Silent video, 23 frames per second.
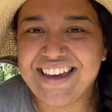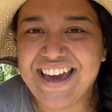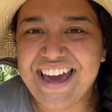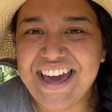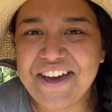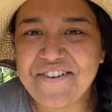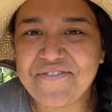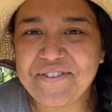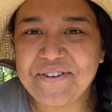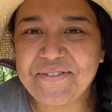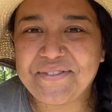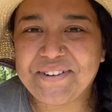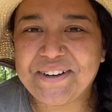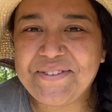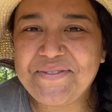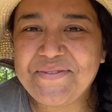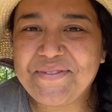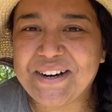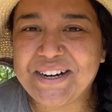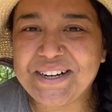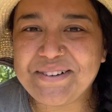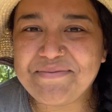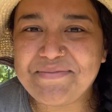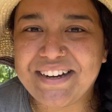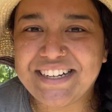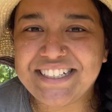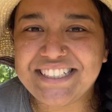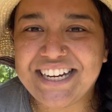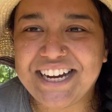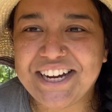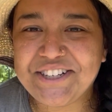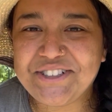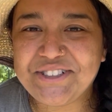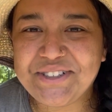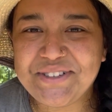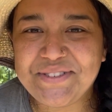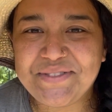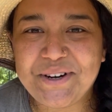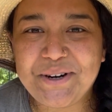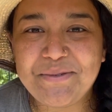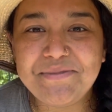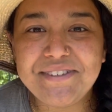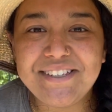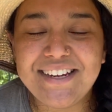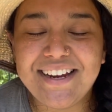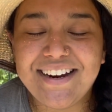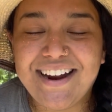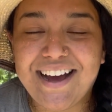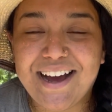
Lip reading: Hey everyone, welcome back to I Dream of Homestead.